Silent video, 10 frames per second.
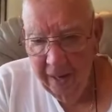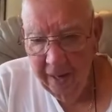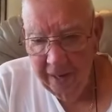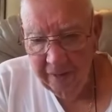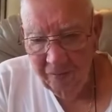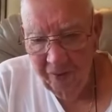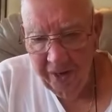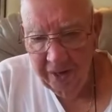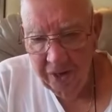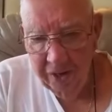it's
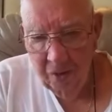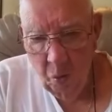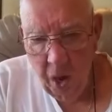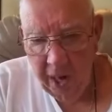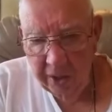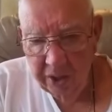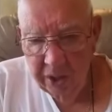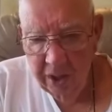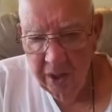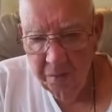very good to watch,
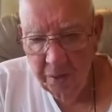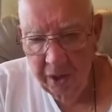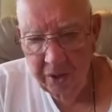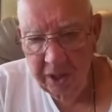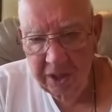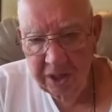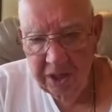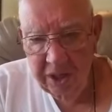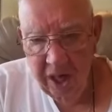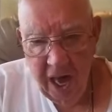because
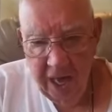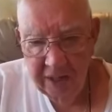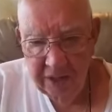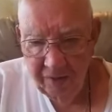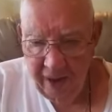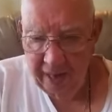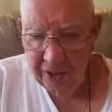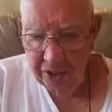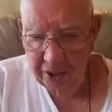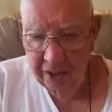there's lots of
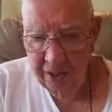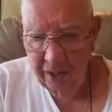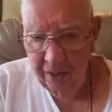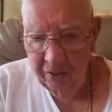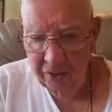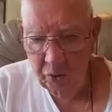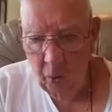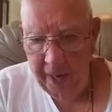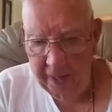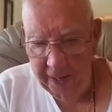action,
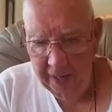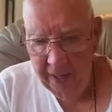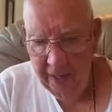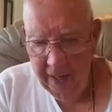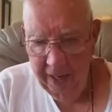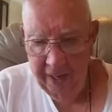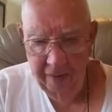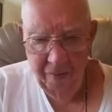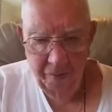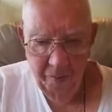swinging at
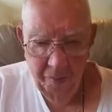everything.